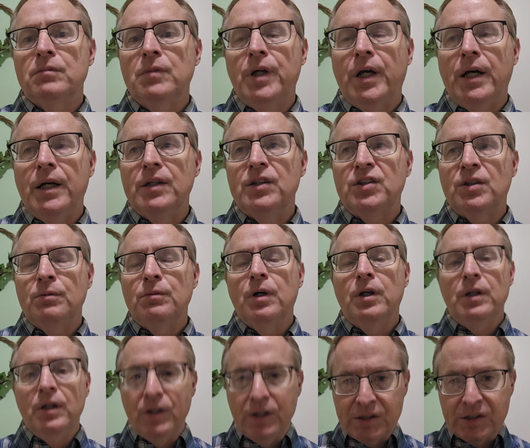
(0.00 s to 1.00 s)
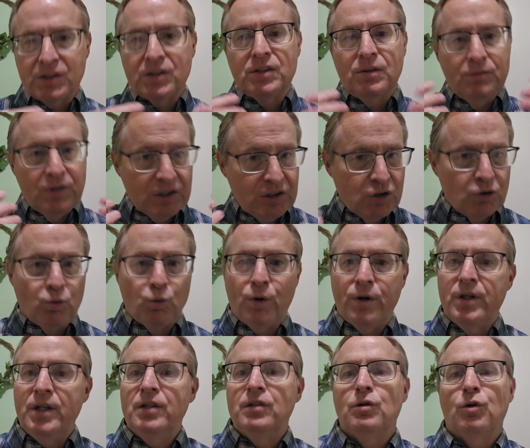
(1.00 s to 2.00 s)
Okay, so this is
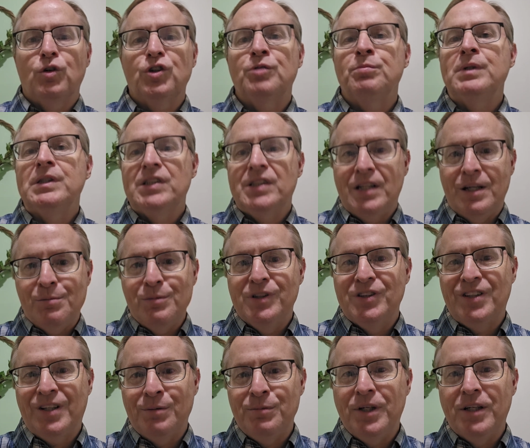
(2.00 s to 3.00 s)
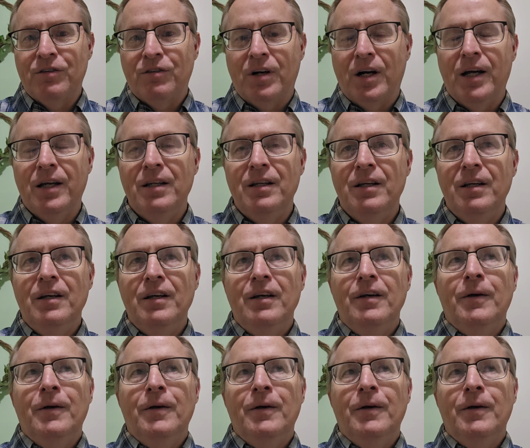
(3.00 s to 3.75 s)
where the endorsement statements come in, right?